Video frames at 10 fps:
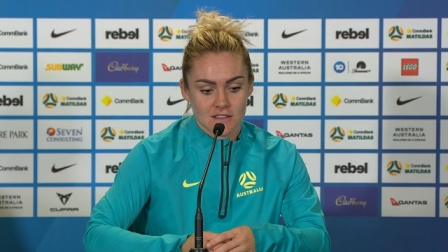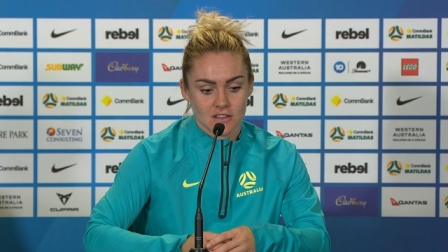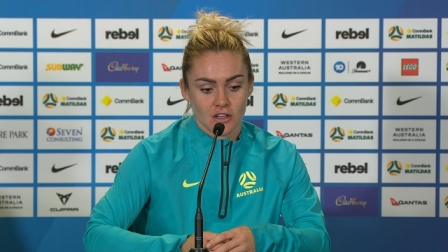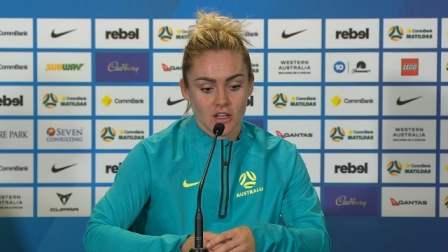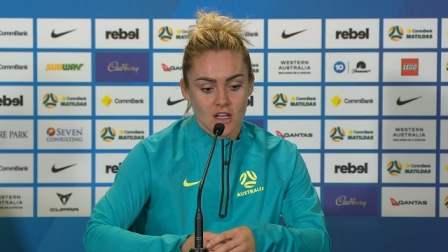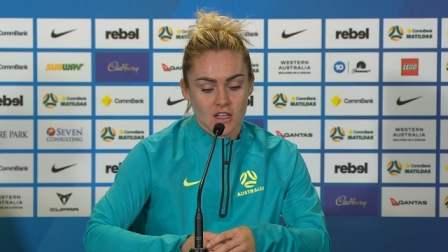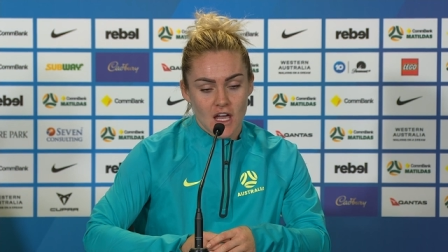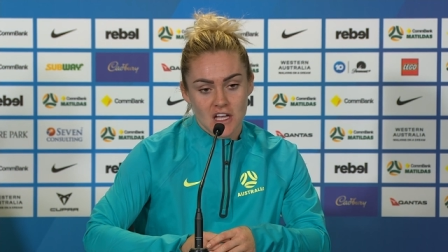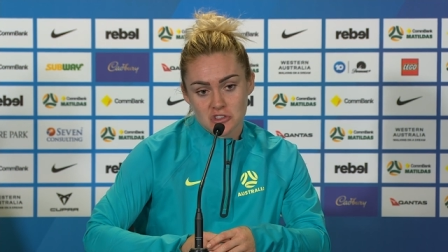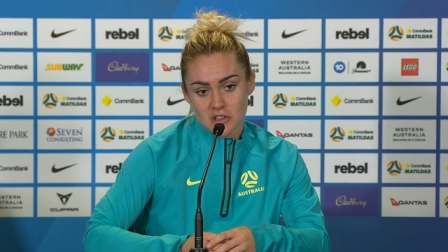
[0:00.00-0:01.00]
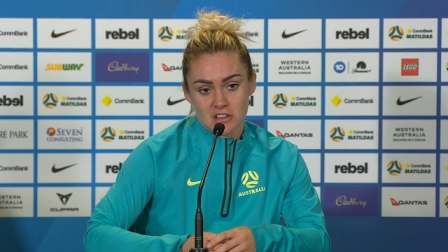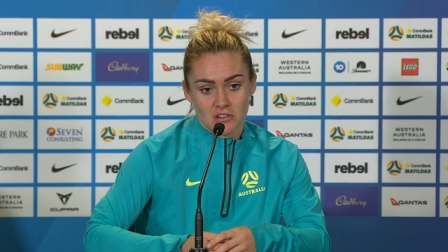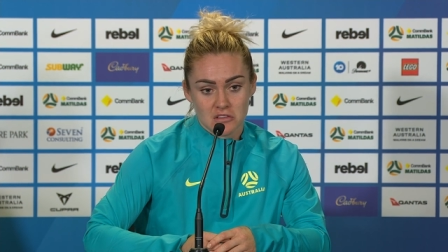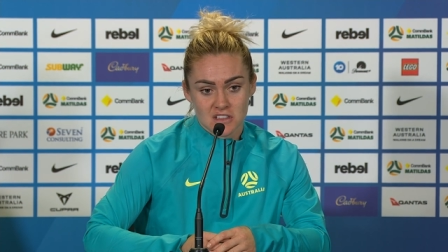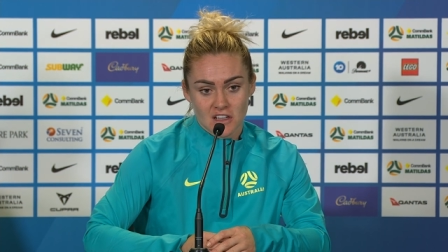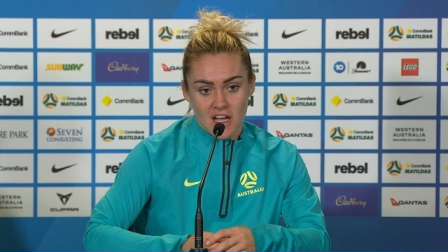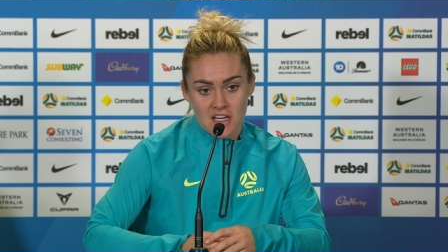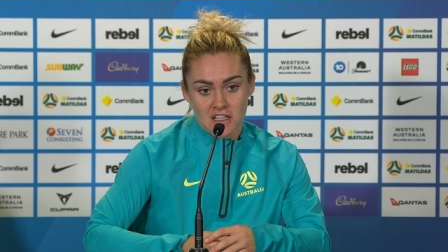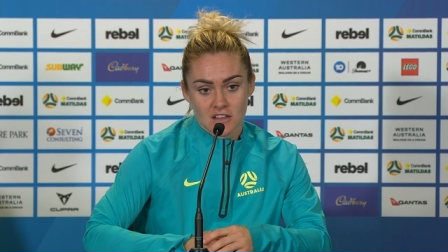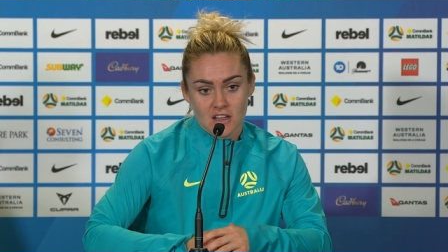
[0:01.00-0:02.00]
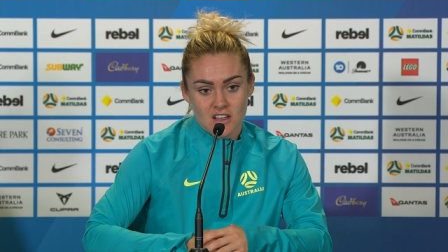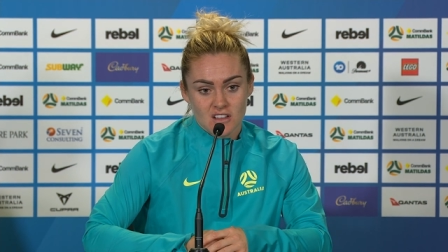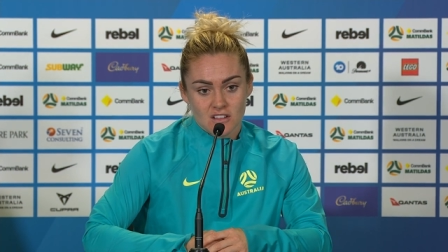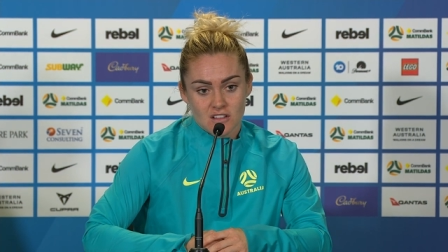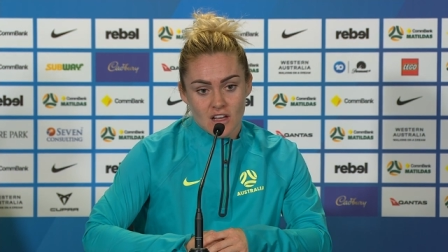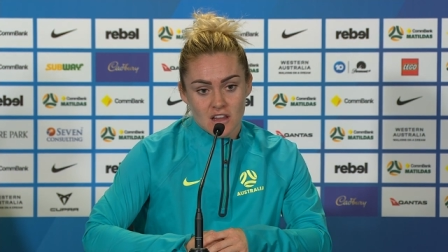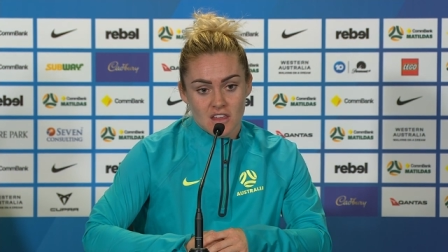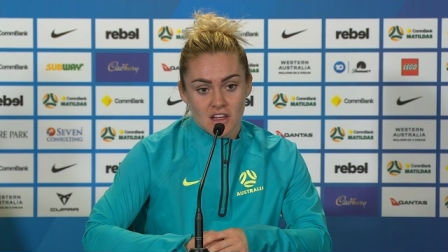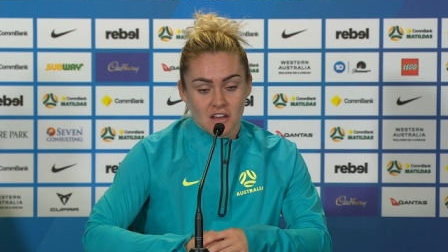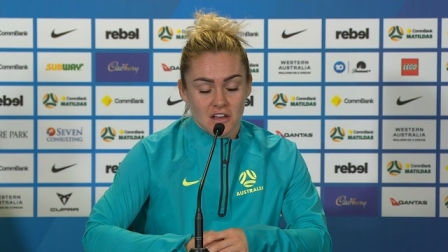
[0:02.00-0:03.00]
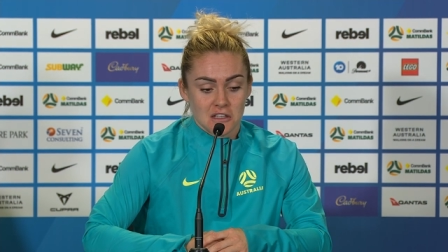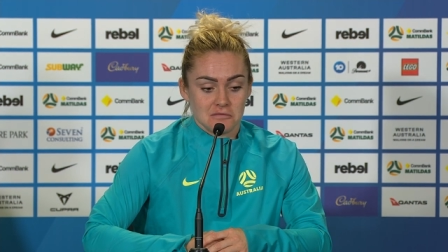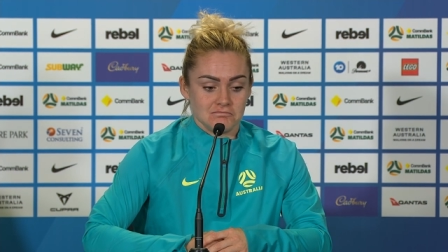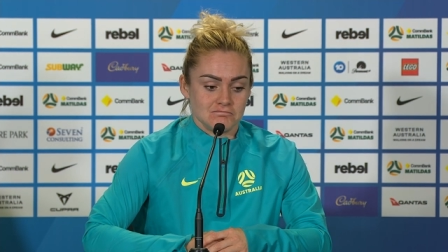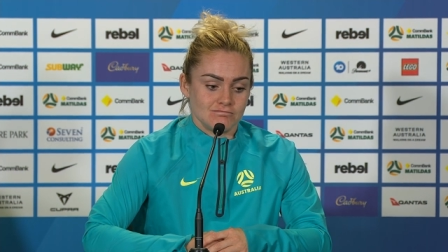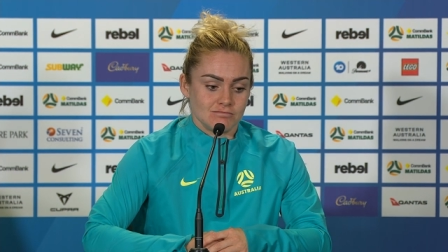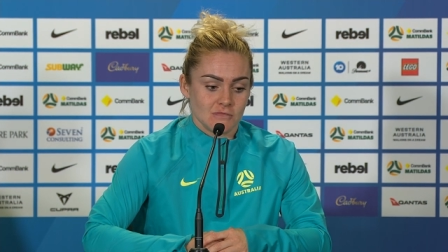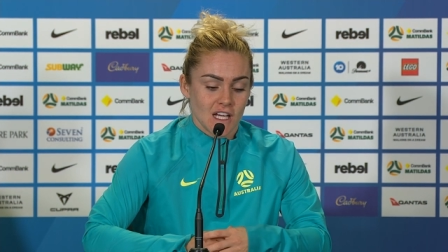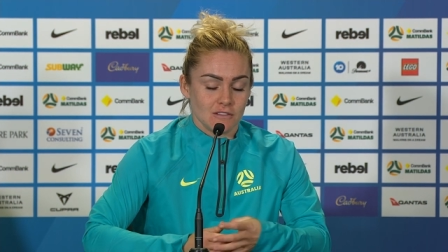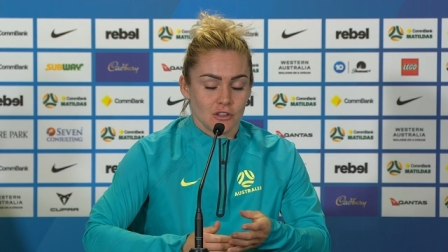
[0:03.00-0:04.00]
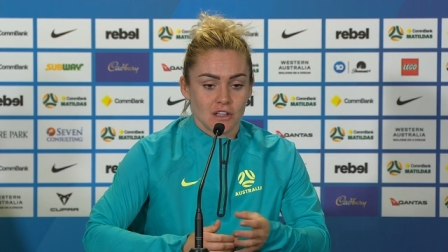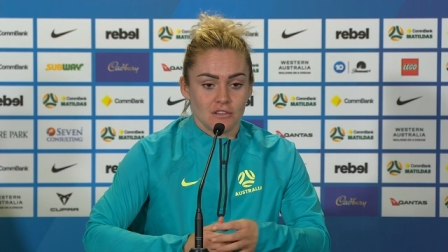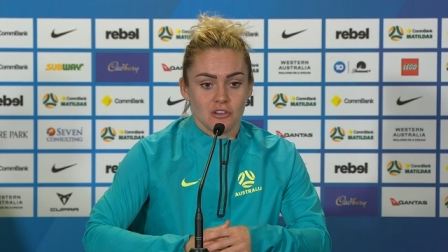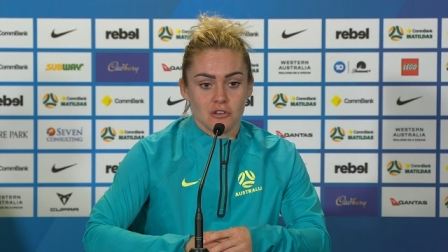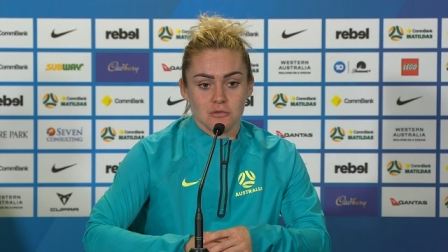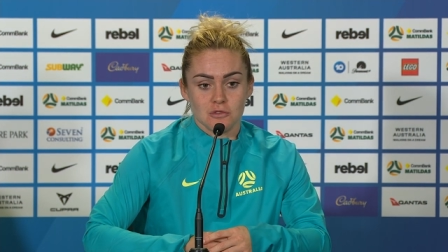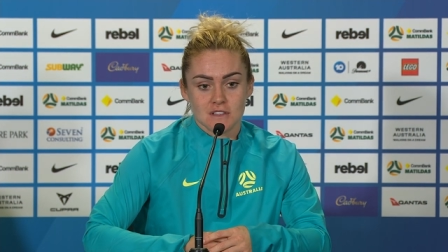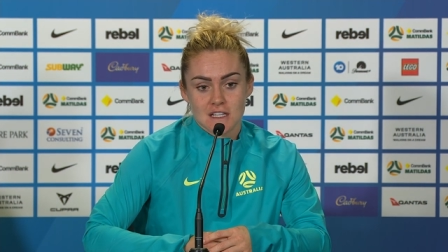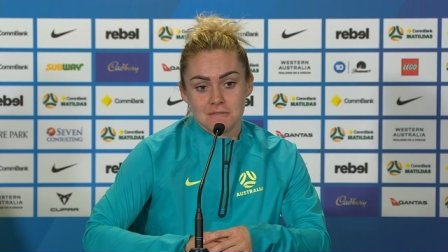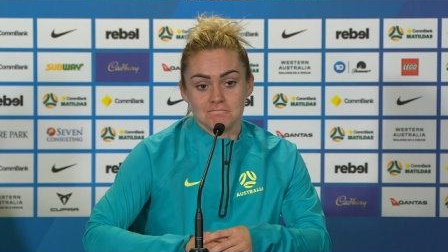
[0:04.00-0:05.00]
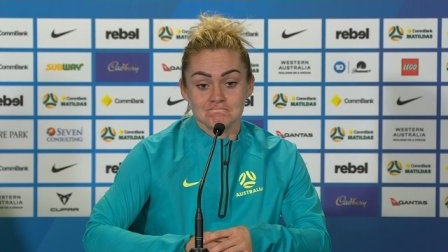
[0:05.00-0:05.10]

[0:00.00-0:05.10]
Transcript: So, yeah, I enjoyed the role tonight, and I think, um, yeah, looking forward, we'll see.